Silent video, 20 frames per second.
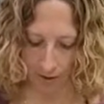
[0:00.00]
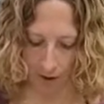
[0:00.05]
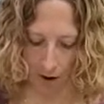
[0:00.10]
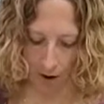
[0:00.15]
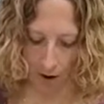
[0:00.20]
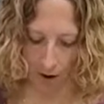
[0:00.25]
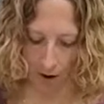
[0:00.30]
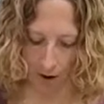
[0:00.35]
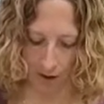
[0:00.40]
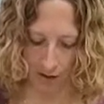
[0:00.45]

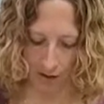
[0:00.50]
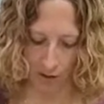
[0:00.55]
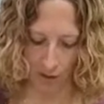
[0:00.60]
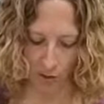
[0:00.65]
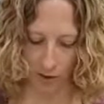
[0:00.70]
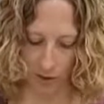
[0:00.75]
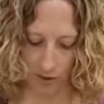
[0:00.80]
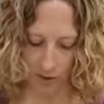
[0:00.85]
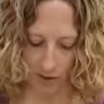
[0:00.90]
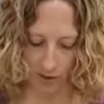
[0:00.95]
All right, so
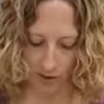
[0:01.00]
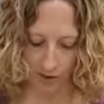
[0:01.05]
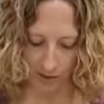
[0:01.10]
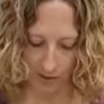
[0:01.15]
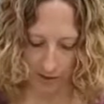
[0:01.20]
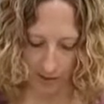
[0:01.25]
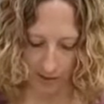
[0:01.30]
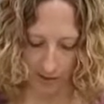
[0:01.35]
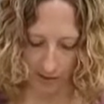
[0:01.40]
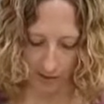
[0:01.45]
as you can
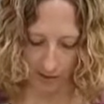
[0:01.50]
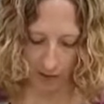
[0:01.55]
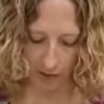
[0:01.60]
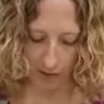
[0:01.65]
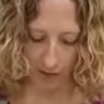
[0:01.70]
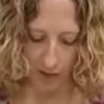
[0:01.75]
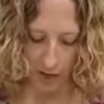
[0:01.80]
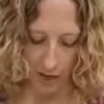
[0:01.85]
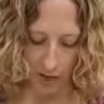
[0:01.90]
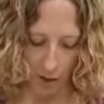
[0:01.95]
see, it's
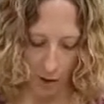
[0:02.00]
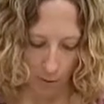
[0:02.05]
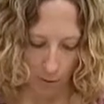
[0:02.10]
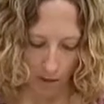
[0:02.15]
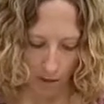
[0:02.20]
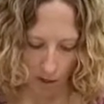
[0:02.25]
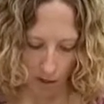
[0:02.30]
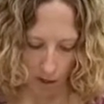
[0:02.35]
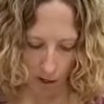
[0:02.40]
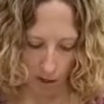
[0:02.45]

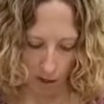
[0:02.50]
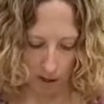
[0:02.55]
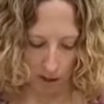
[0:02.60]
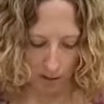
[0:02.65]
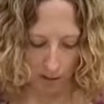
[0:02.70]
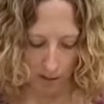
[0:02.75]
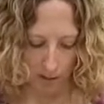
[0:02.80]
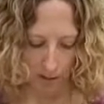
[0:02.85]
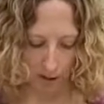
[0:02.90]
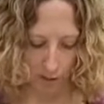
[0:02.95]
starting to
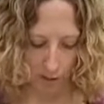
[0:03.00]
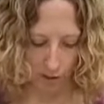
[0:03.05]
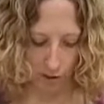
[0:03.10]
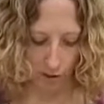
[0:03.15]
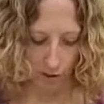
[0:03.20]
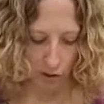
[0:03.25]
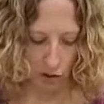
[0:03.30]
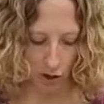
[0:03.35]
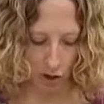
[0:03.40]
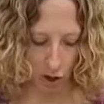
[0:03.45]
come together as
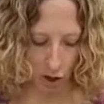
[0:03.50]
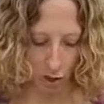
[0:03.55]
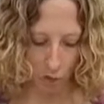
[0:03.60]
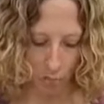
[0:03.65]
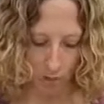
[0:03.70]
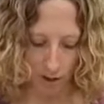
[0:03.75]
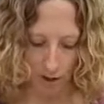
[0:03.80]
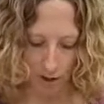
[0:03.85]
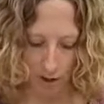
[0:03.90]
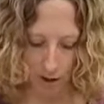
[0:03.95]
a dough,
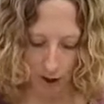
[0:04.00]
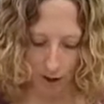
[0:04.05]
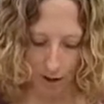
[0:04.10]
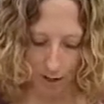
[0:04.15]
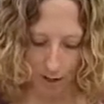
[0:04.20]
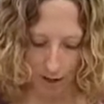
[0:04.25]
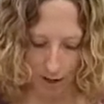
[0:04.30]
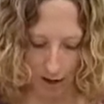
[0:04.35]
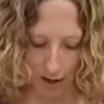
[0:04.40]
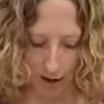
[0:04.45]
but it's not
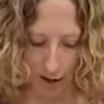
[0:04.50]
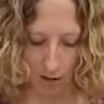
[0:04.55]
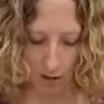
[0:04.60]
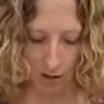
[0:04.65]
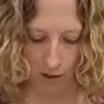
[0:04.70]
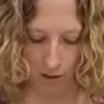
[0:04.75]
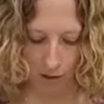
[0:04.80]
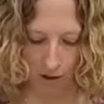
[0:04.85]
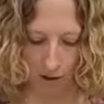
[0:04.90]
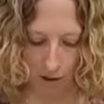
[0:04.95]
entirely
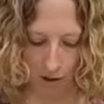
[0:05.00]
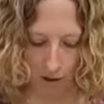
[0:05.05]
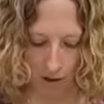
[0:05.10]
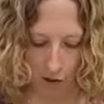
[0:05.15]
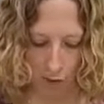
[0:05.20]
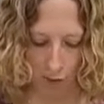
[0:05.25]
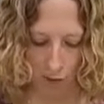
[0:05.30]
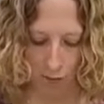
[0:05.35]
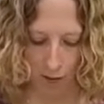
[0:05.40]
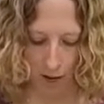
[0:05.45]
there,
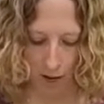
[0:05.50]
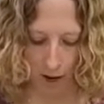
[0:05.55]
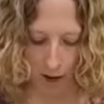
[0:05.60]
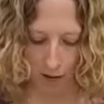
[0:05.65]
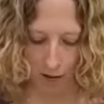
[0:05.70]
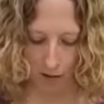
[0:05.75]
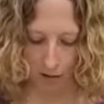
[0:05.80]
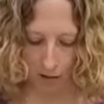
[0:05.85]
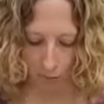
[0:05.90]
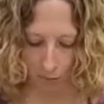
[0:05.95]
so I'm going to add
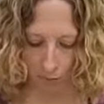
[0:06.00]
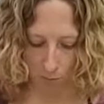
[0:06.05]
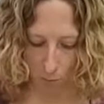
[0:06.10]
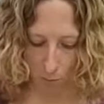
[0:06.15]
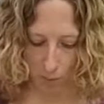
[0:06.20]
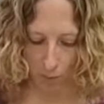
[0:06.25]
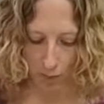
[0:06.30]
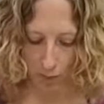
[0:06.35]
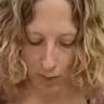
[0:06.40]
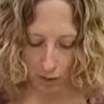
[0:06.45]
a little bit
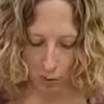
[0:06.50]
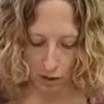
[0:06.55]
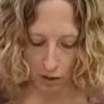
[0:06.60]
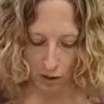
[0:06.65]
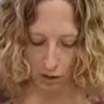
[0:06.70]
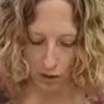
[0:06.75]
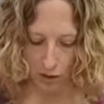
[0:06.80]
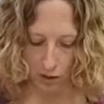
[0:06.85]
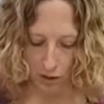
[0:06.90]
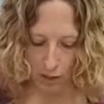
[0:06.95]
more liquid
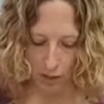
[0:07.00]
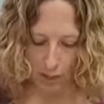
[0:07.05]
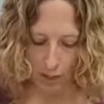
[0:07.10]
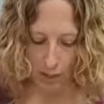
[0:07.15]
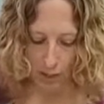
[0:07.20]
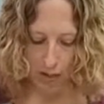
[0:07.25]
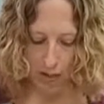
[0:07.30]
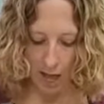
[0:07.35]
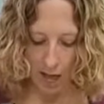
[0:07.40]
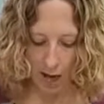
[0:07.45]
to
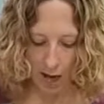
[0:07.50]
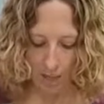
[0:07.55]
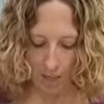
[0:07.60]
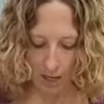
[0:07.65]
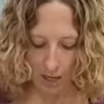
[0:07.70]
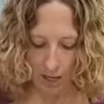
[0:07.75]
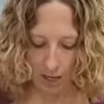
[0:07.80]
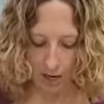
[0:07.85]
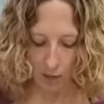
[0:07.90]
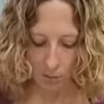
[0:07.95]
it, and I'm
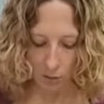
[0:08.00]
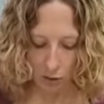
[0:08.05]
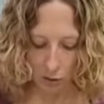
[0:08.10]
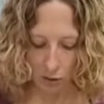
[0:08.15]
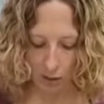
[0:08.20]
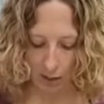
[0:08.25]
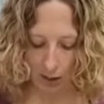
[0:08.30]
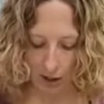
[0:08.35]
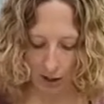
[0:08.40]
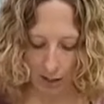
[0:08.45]
going to keep
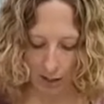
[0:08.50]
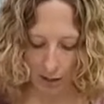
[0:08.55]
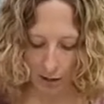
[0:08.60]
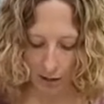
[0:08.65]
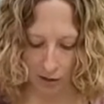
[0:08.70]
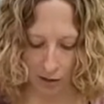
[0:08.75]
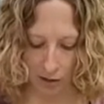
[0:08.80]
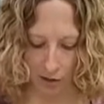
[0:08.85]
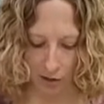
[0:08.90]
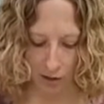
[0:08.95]
doing that until
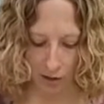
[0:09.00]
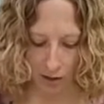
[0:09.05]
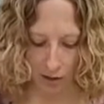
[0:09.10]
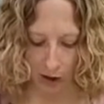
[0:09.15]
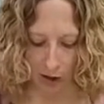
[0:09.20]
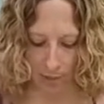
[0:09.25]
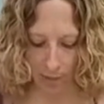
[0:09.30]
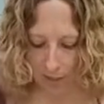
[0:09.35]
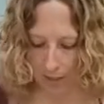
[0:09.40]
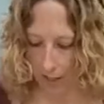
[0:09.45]
it starts
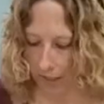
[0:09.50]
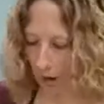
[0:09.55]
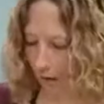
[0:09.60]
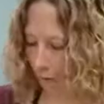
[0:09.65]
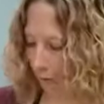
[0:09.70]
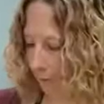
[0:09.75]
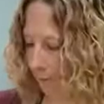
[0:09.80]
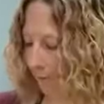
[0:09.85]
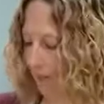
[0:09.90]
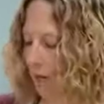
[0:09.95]
coming
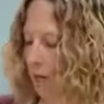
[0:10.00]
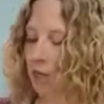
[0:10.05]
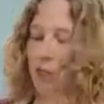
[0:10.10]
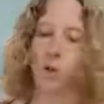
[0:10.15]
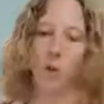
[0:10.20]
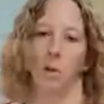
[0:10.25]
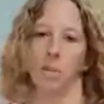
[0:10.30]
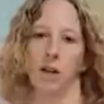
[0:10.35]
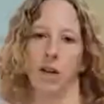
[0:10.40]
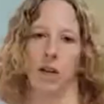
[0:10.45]
together. So
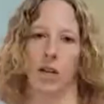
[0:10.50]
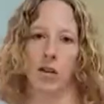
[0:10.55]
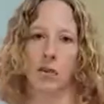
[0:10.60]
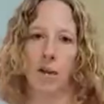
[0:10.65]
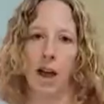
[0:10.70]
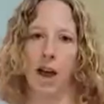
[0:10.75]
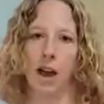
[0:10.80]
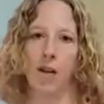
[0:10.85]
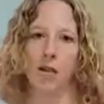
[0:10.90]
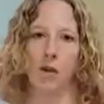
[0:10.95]
I'm going to do
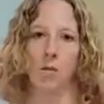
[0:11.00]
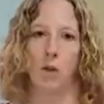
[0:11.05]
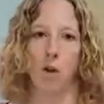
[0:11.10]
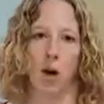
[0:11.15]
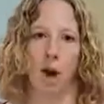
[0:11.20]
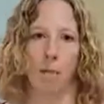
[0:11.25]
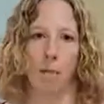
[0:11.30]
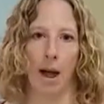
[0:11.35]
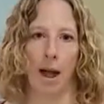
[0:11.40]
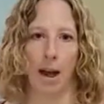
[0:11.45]
that, and then we'll
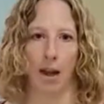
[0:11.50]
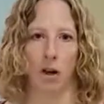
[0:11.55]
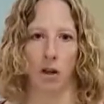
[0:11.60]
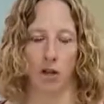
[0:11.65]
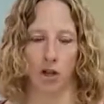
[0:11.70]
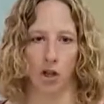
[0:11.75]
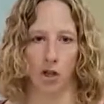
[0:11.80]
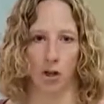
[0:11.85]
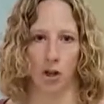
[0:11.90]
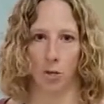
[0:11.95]
come back and I'll
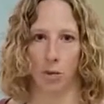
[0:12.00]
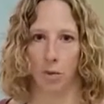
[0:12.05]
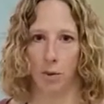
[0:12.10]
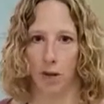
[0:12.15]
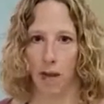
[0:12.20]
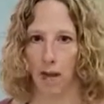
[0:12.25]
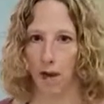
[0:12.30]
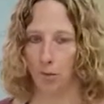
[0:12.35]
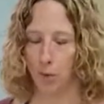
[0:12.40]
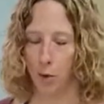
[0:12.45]
show you what we
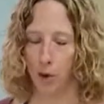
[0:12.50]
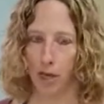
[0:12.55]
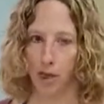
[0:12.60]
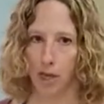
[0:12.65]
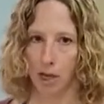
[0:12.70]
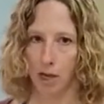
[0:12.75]
end up with.